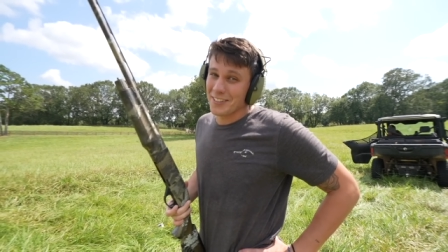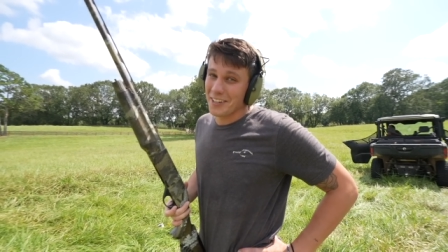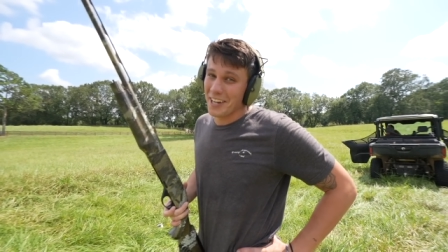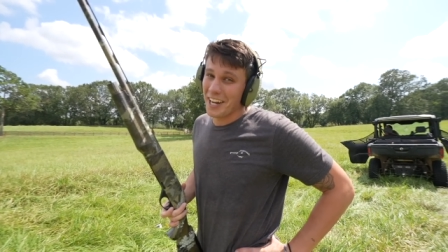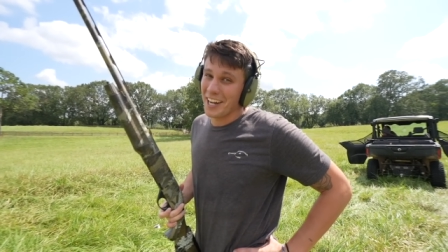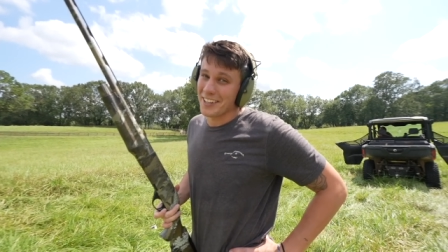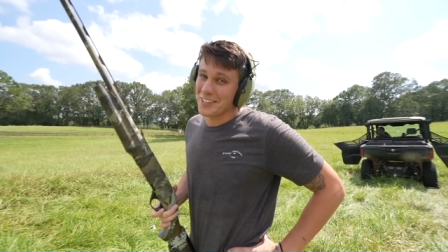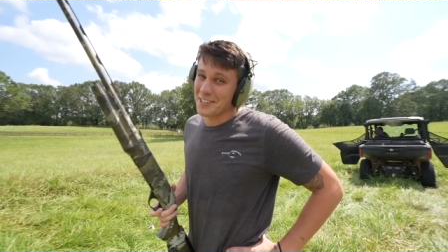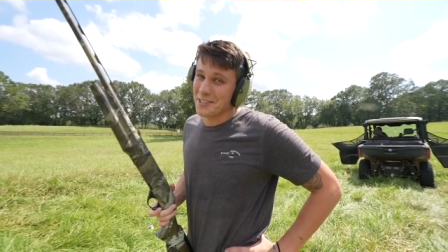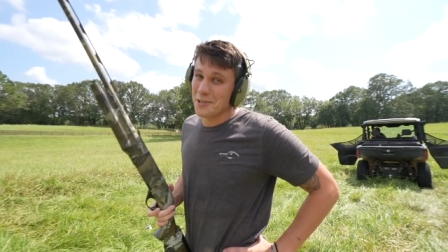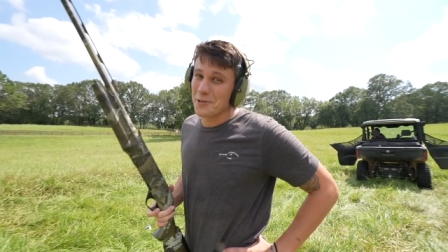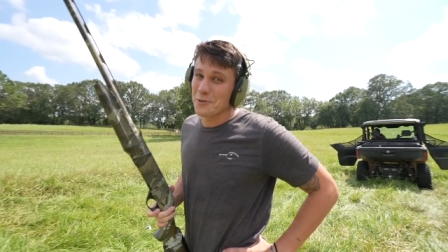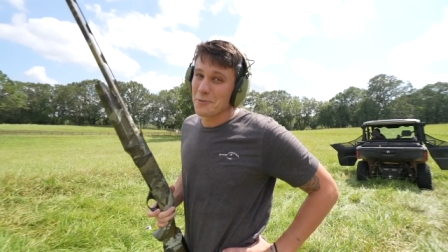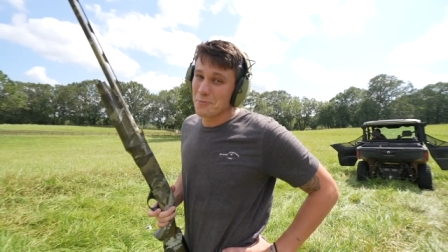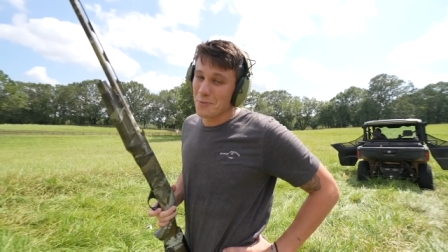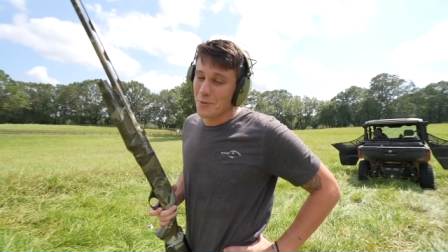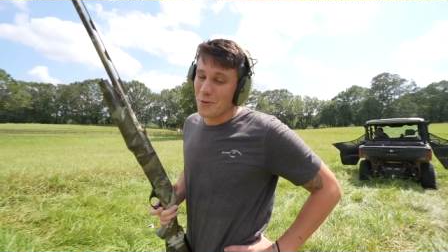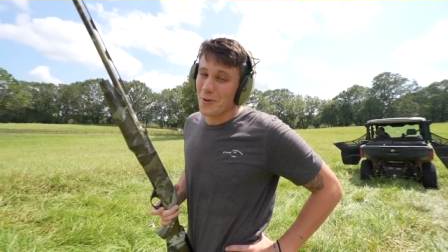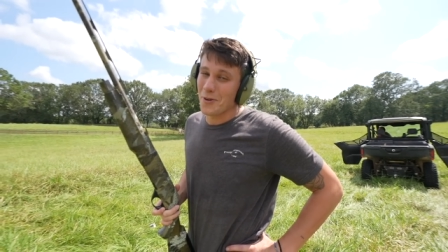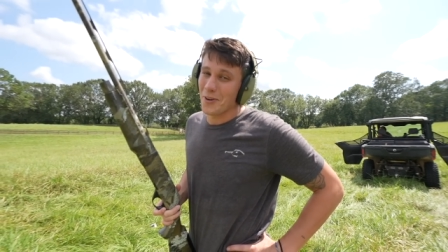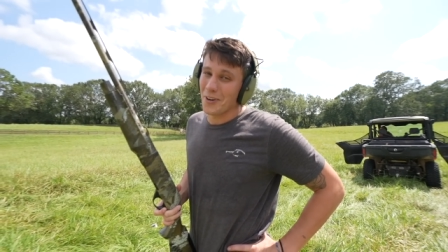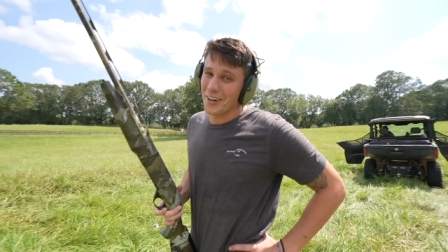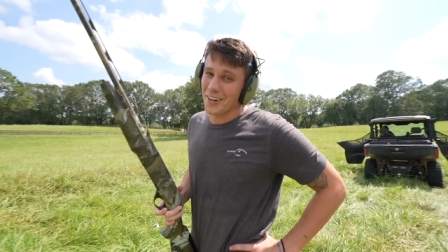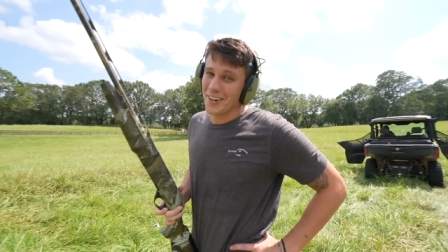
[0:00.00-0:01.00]
We got two
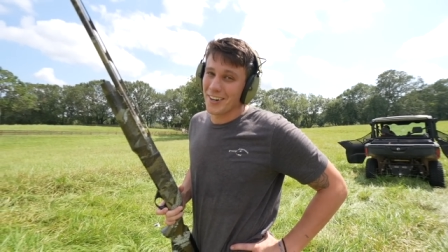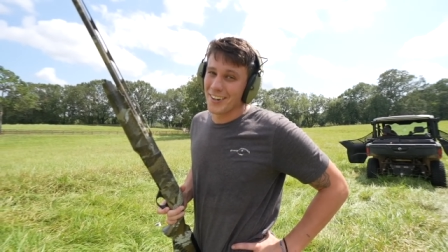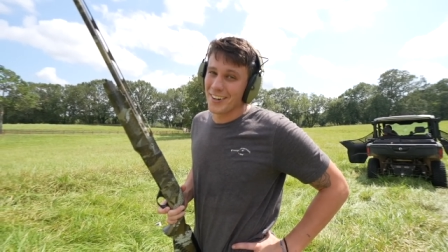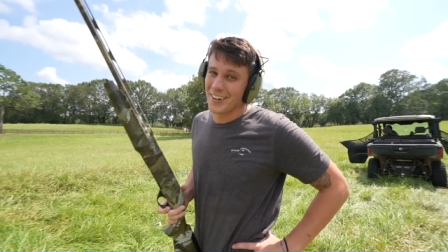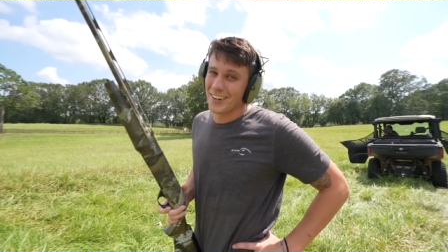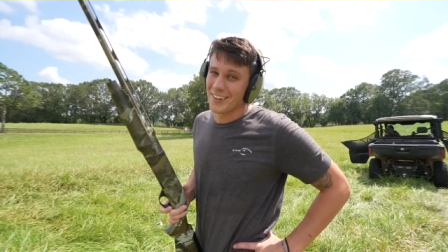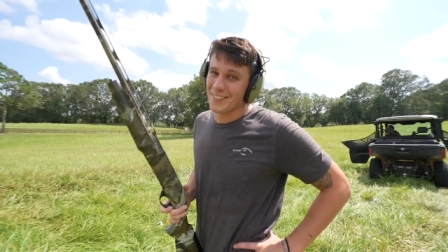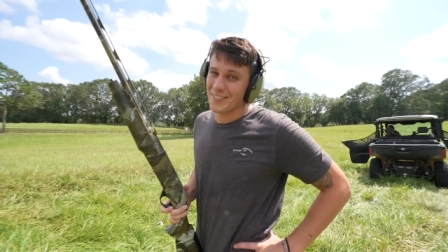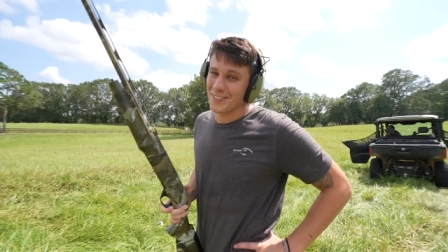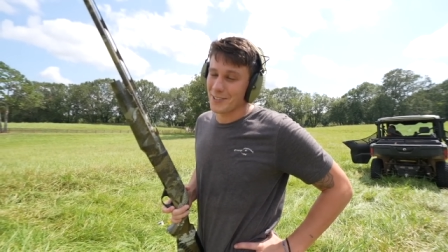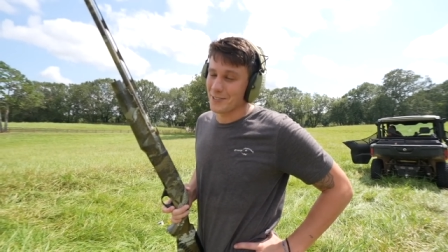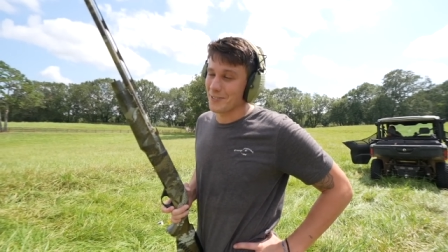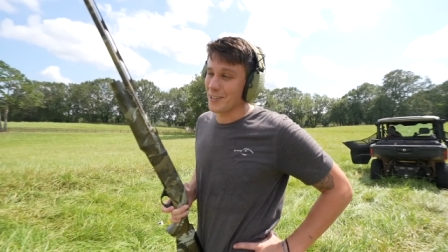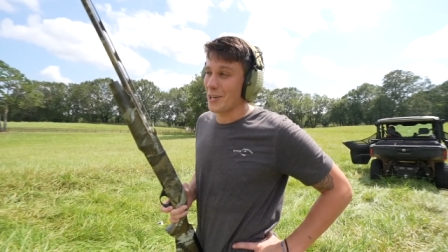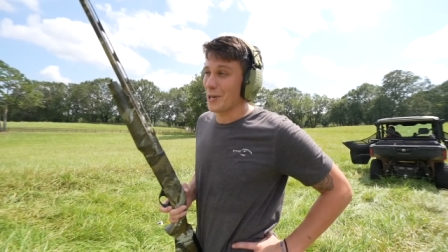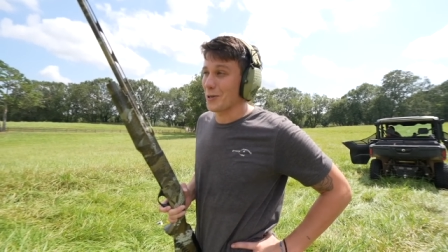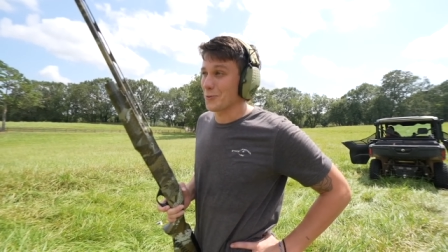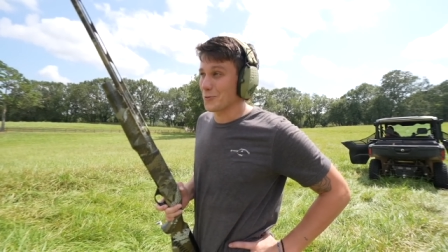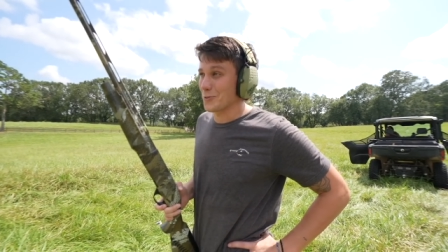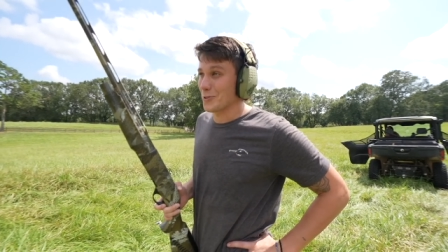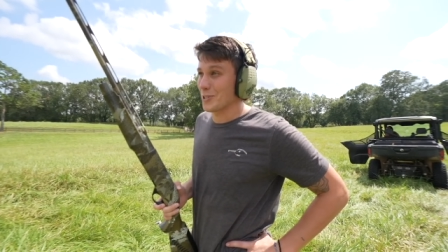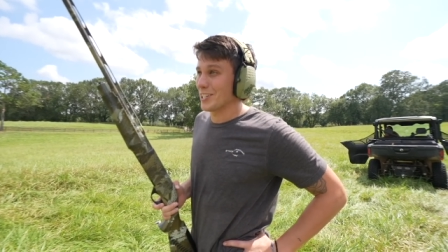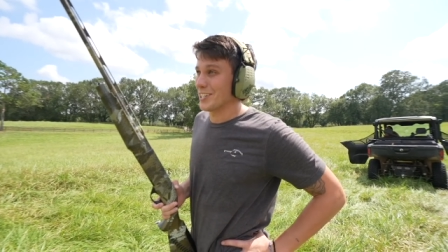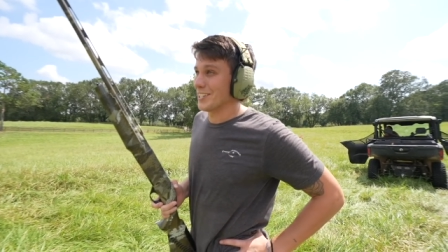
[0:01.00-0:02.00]
more for
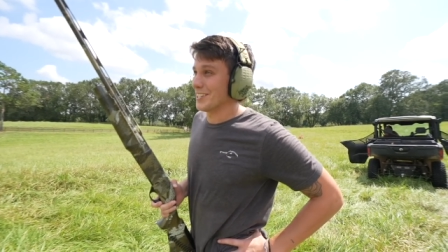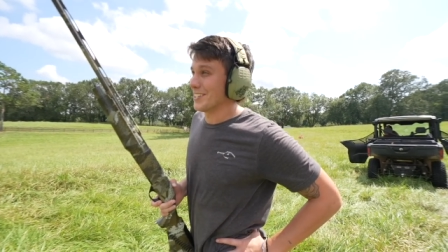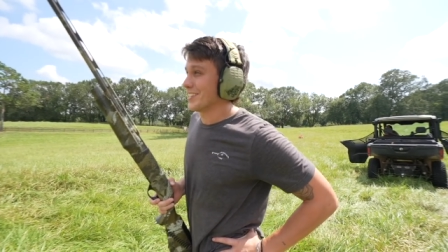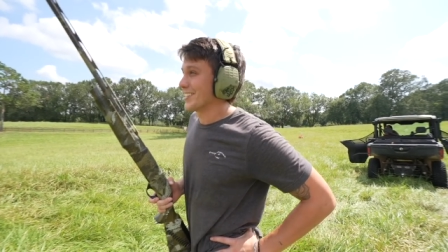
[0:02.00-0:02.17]
round one.